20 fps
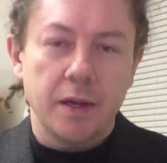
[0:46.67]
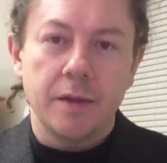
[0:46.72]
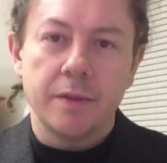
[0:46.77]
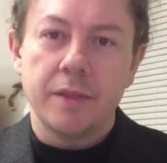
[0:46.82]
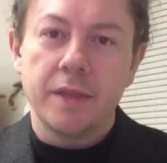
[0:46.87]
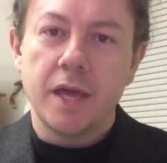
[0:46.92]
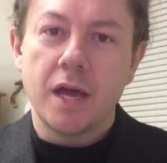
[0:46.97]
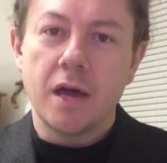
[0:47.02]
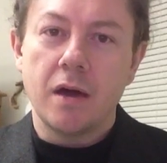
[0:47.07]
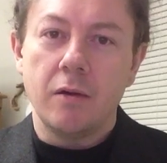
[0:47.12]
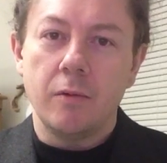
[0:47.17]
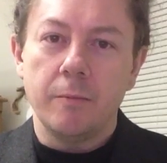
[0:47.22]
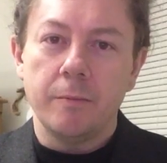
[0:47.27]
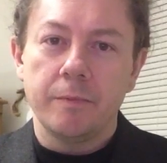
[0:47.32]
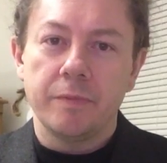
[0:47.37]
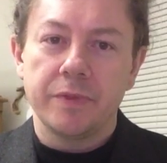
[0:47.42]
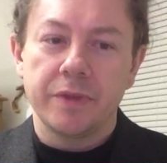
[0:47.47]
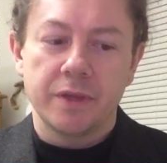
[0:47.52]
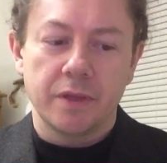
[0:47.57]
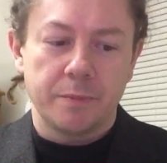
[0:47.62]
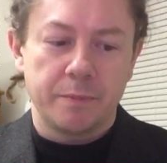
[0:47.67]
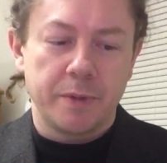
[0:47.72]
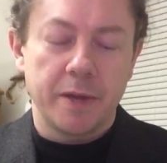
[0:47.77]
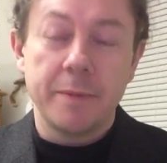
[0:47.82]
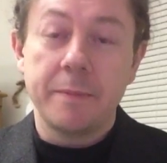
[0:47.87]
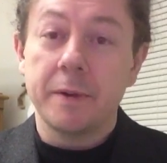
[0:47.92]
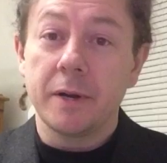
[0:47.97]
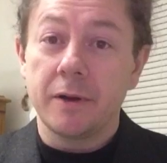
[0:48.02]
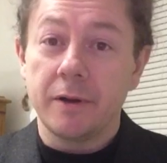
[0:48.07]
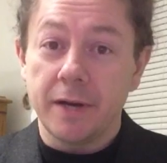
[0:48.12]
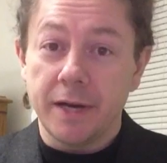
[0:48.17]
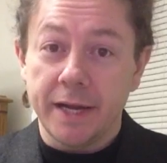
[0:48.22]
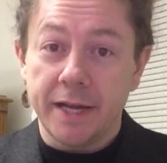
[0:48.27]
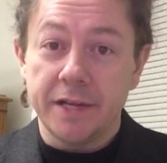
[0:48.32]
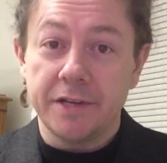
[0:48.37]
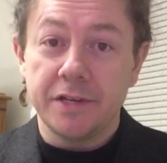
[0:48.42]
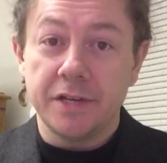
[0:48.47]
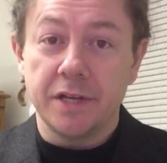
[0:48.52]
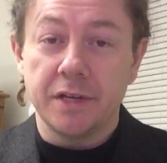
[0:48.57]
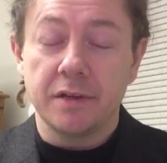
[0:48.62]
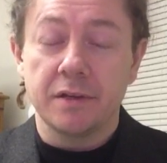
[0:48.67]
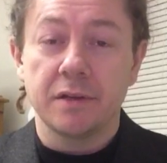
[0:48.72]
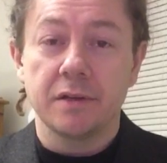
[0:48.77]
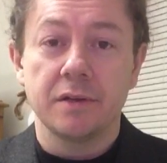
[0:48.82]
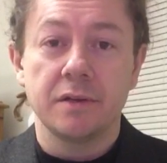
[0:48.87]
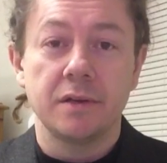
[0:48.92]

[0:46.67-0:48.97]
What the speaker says: Now people are alleging,